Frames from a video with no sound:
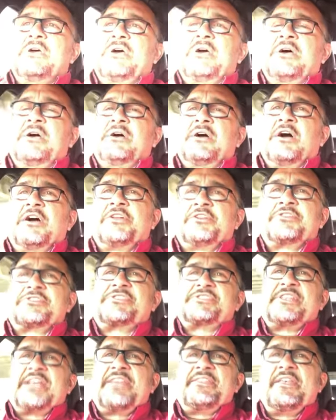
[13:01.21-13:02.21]

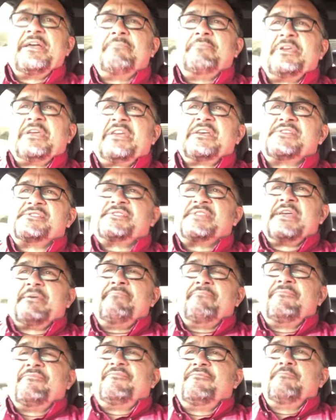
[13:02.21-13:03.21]
understand that because they
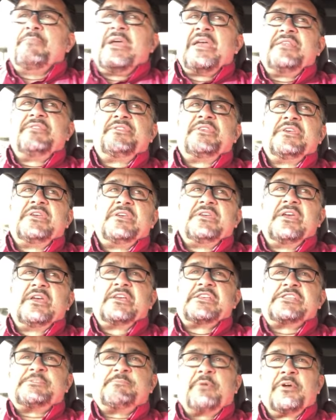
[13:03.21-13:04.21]
made the
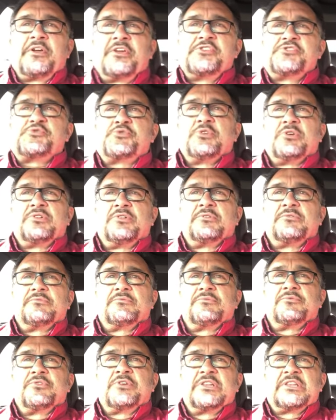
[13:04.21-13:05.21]
experience
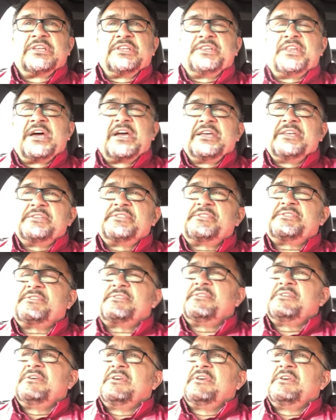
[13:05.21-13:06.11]
really nice.